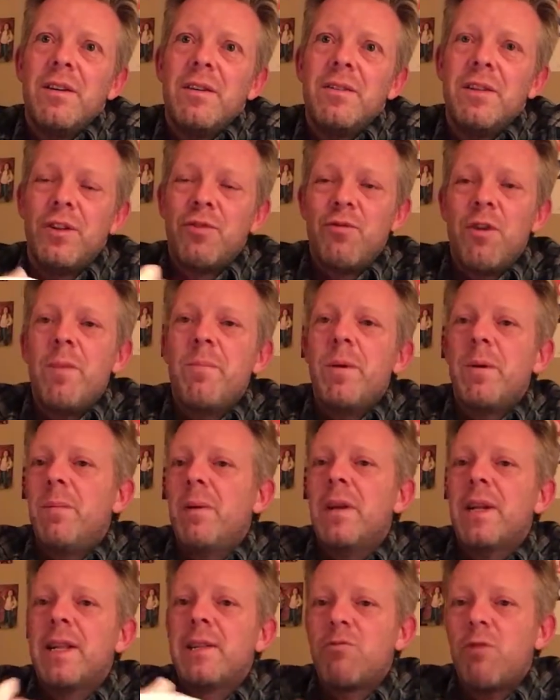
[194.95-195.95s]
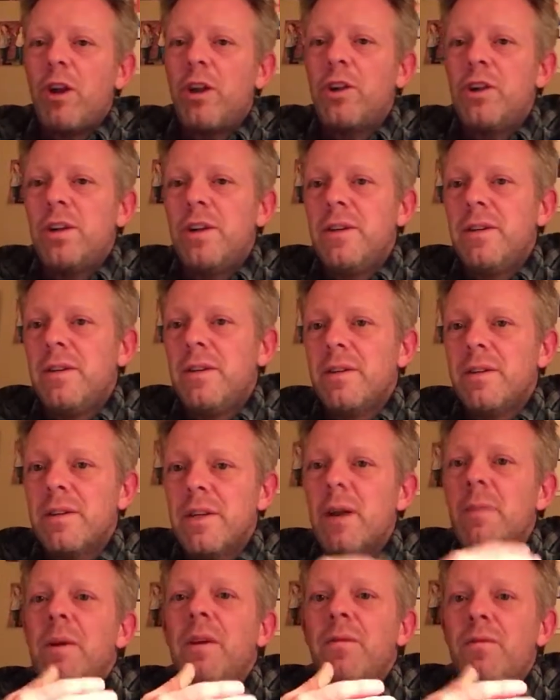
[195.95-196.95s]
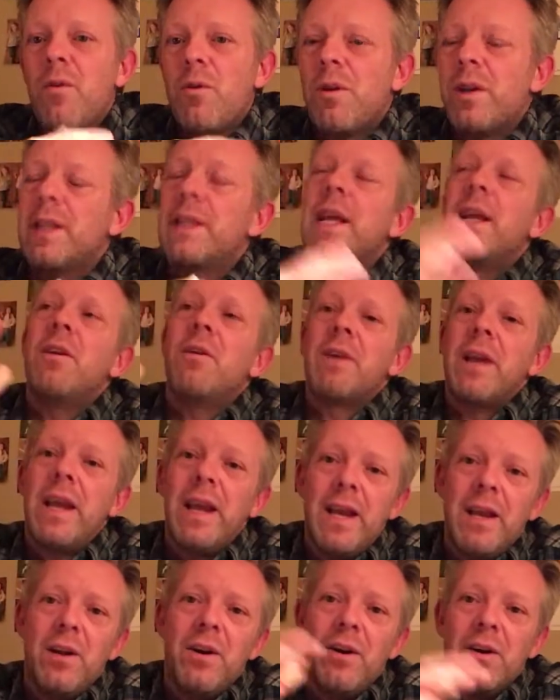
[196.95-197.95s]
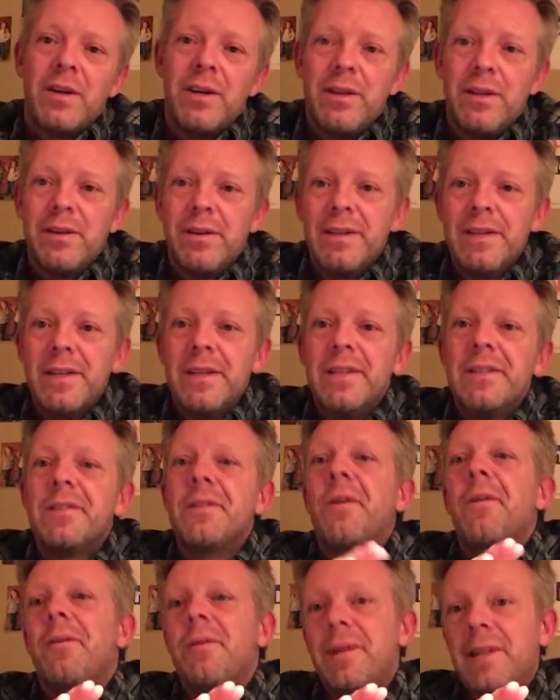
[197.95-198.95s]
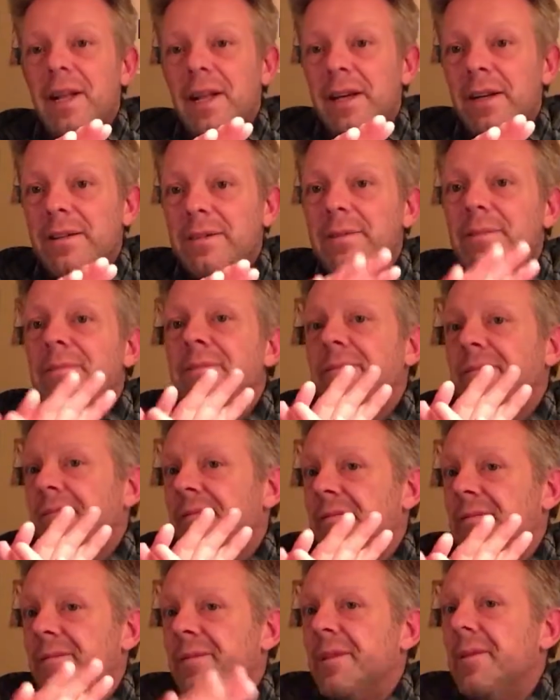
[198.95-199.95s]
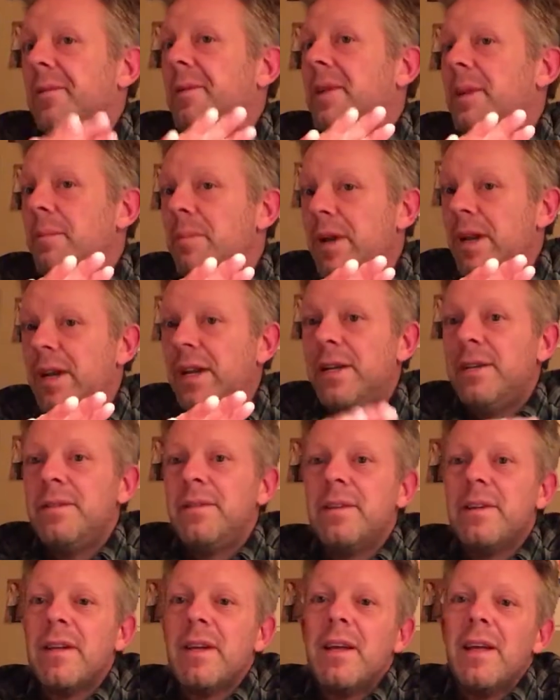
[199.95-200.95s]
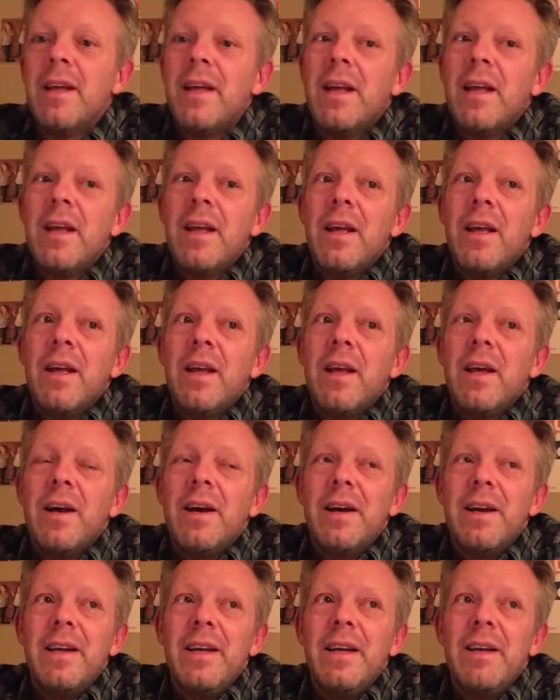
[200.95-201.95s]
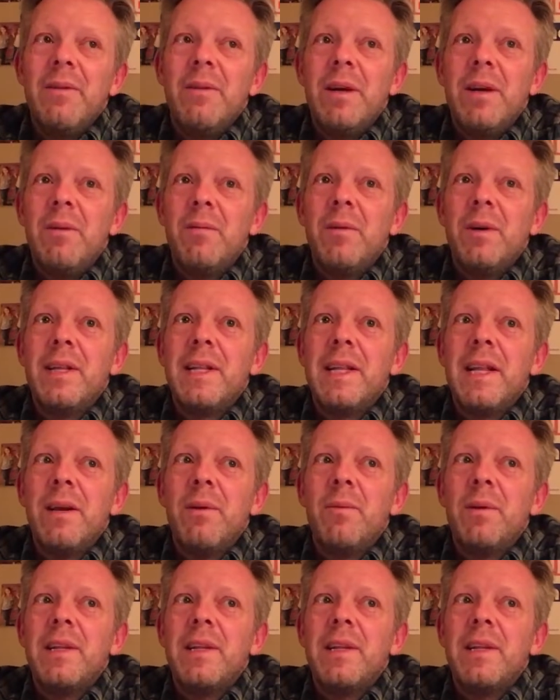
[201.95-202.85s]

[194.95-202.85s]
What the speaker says: the Trump administration coming forward and saying, okay, hey, look, turns out there was a meeting. It was